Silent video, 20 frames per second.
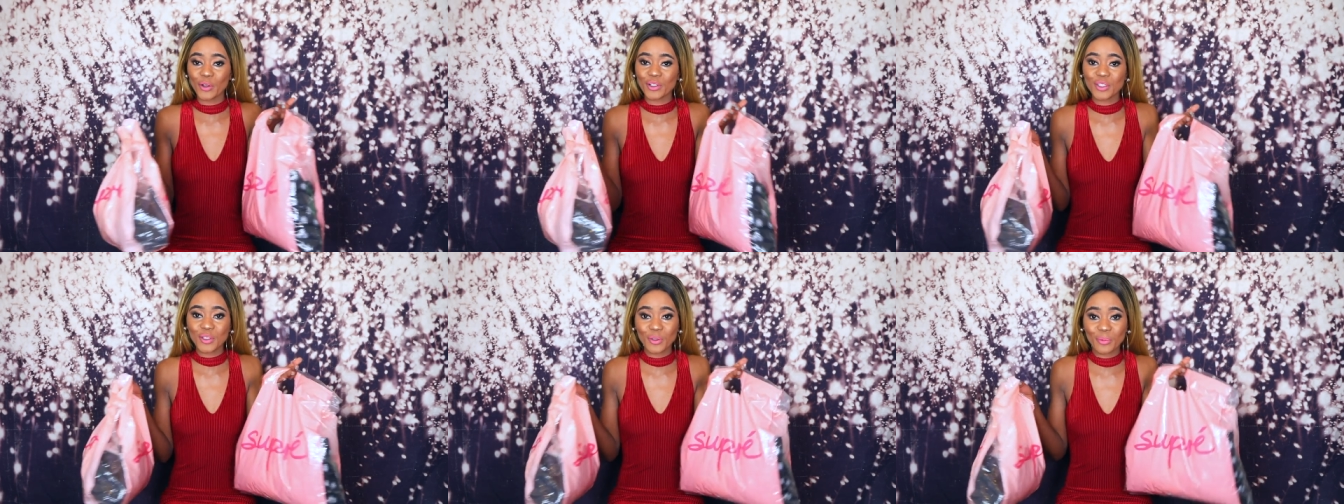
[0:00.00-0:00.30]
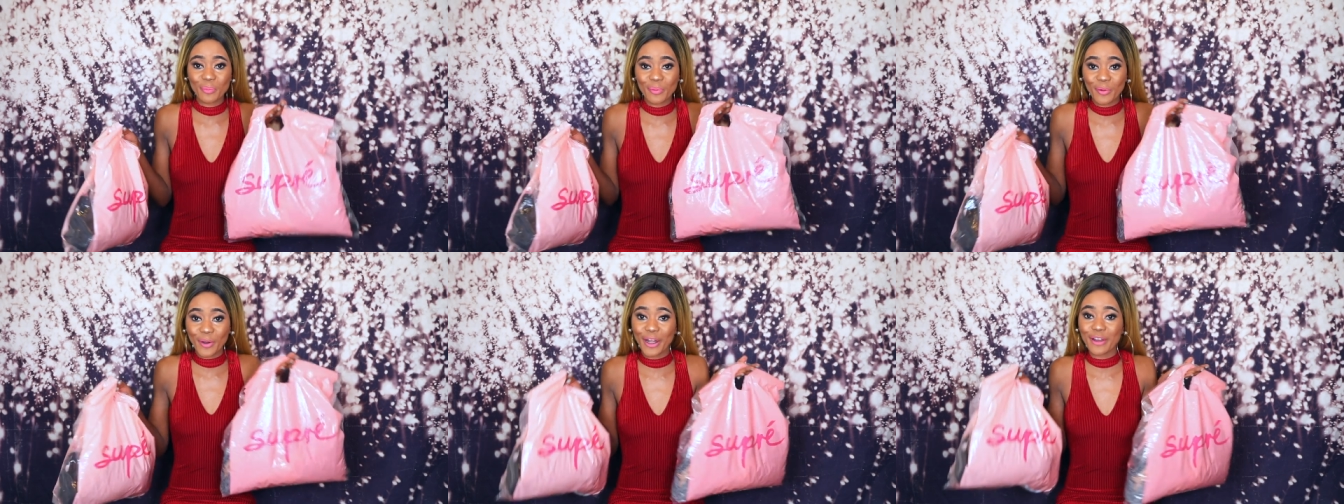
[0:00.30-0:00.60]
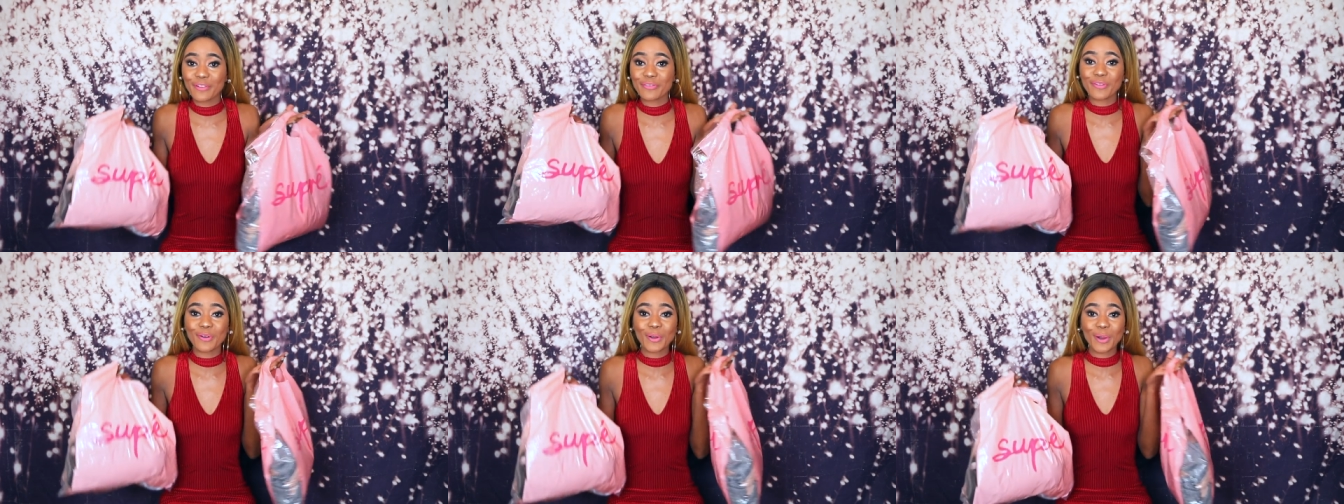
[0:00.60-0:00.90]
So pray
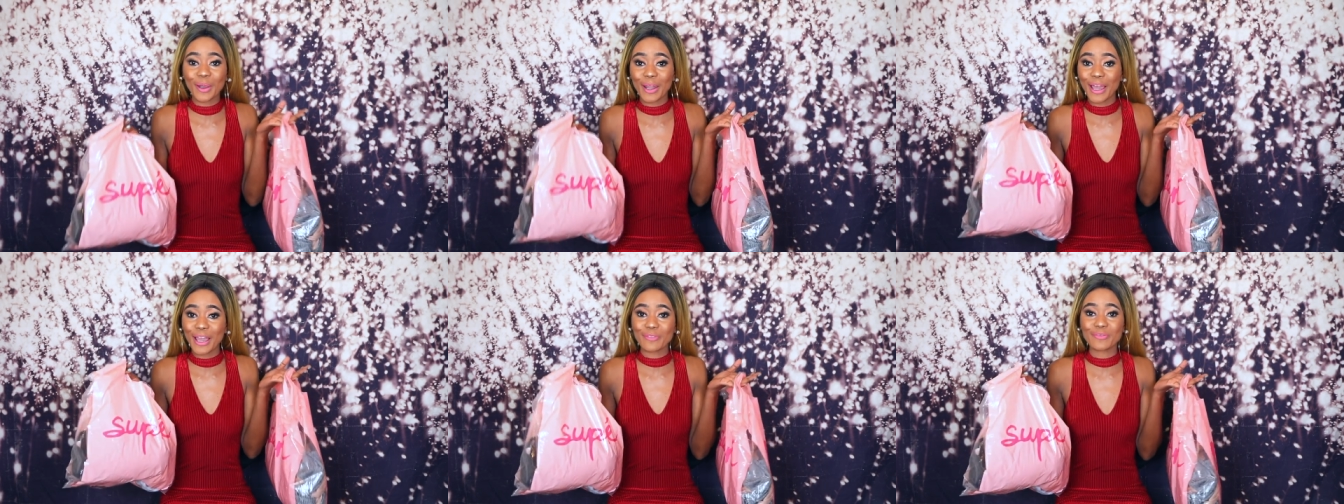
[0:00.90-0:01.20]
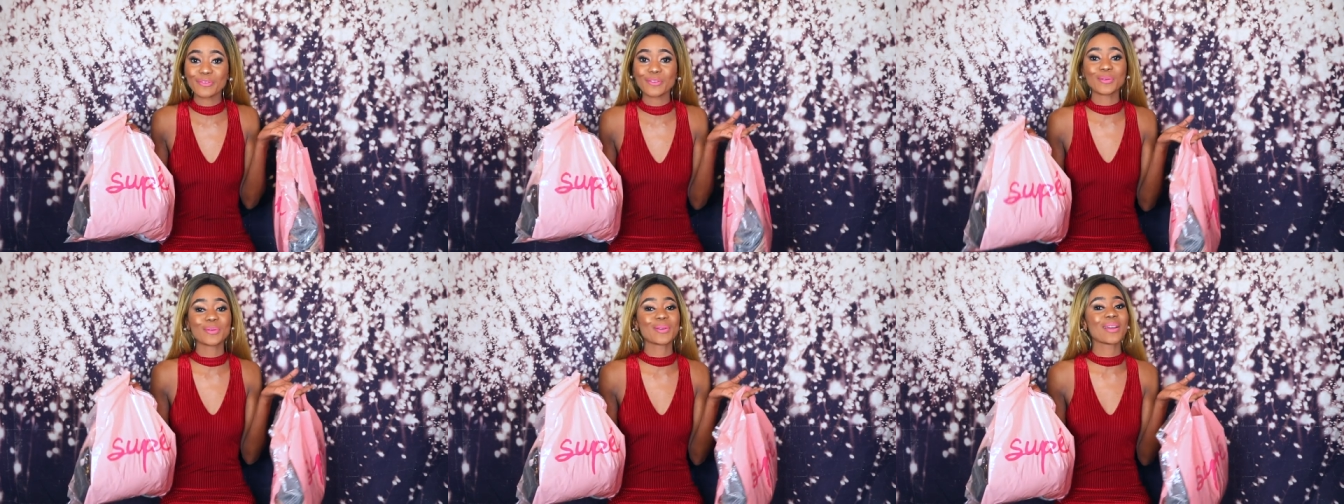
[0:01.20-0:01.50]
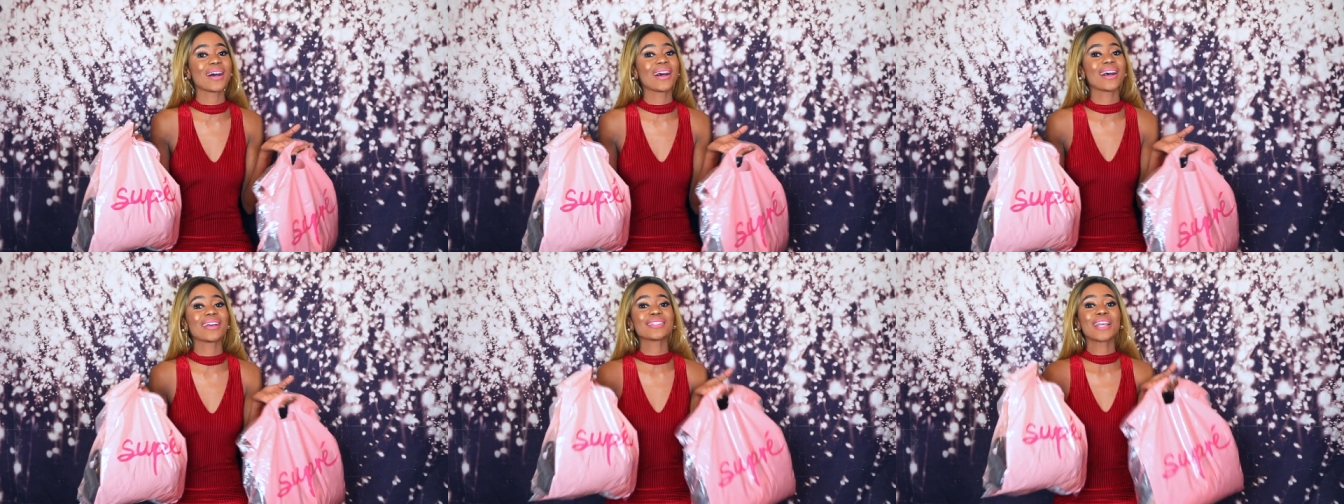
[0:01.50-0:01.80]
for life, you
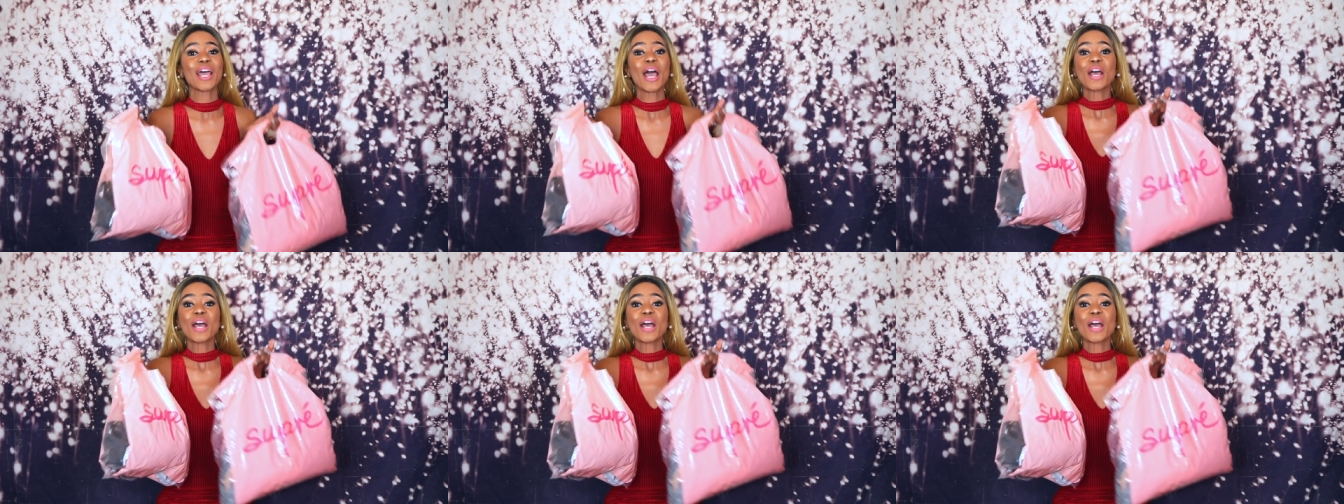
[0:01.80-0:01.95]
guys.